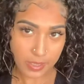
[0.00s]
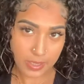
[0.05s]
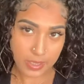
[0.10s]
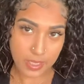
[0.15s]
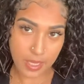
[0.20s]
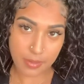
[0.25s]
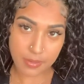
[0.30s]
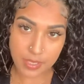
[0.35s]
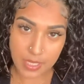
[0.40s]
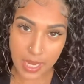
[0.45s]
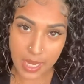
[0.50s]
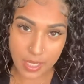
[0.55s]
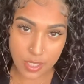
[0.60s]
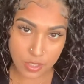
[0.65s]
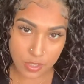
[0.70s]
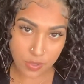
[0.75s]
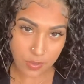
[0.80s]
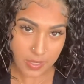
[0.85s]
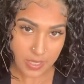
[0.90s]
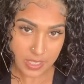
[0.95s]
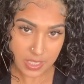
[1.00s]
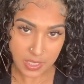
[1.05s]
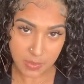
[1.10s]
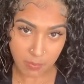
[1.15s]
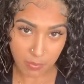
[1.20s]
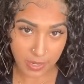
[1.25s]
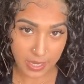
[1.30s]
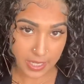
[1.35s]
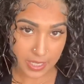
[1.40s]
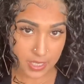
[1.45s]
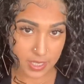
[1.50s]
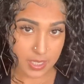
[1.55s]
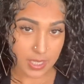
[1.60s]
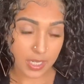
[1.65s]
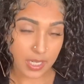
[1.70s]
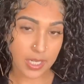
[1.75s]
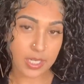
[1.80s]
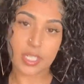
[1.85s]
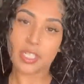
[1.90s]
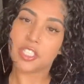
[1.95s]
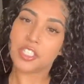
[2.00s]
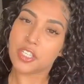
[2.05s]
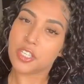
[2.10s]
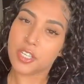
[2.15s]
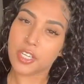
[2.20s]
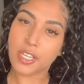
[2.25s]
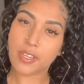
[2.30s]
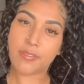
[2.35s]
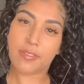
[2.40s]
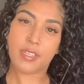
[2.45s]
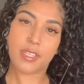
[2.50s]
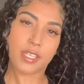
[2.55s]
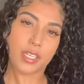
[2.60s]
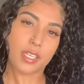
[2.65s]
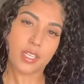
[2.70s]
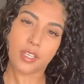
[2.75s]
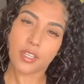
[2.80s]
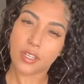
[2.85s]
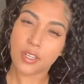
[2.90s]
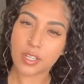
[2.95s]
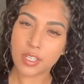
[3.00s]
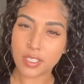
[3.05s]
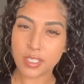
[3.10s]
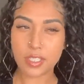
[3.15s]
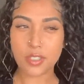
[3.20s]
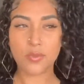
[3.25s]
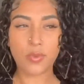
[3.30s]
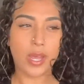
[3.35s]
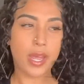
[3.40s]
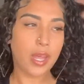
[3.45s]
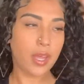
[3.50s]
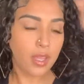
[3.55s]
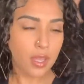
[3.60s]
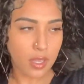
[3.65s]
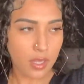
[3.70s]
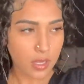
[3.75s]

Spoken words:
safe side, so it spreads the conditioner evenly, you know, because it's wet.